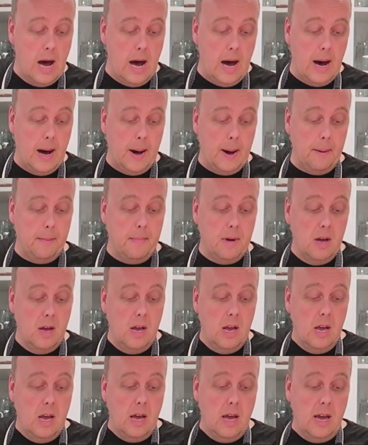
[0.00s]
Um,
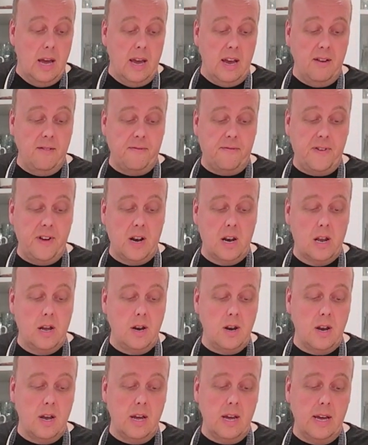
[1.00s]
in
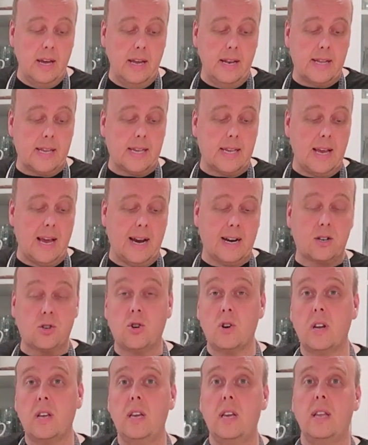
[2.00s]
Finland, it's
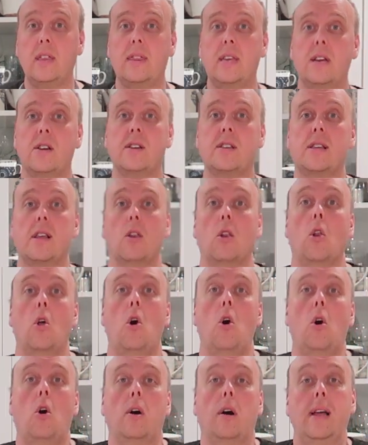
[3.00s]
actually there's a
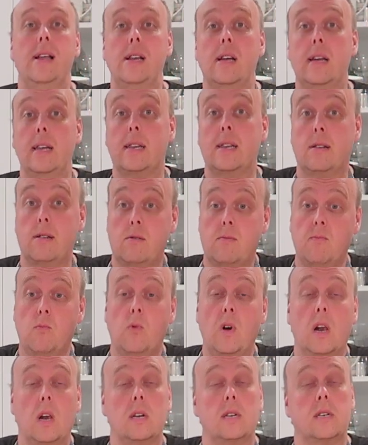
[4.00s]
law as
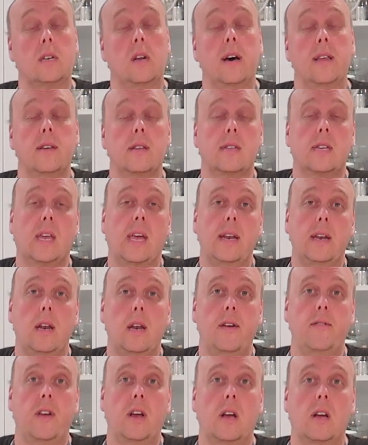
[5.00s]
well as other
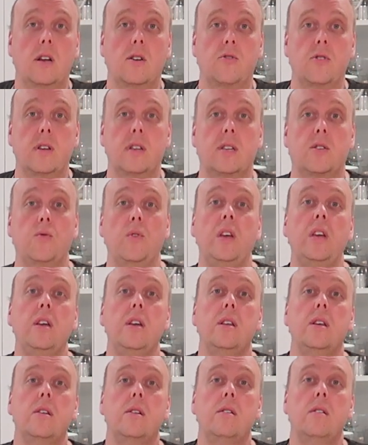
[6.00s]
Scandinavian countries,
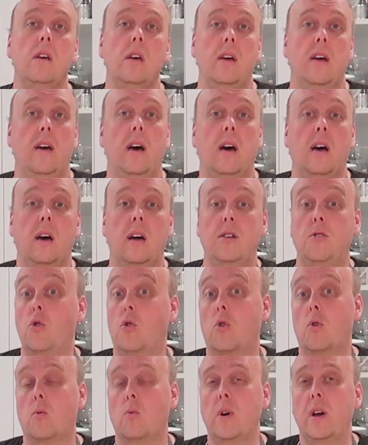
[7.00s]
Sweden,
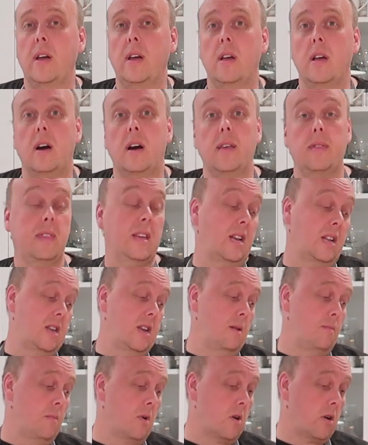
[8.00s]
Norway, I think
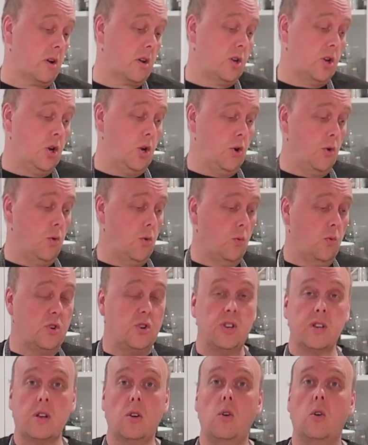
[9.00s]
Denmark too, which
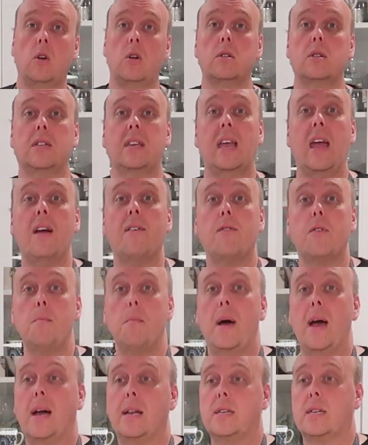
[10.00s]
is called the
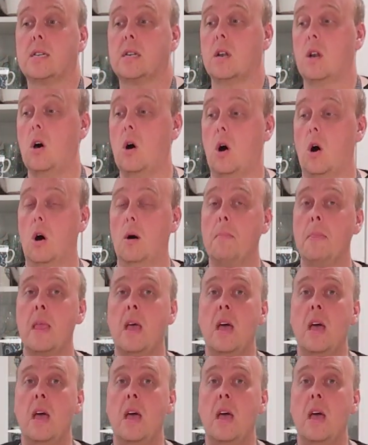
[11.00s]
everyman's law,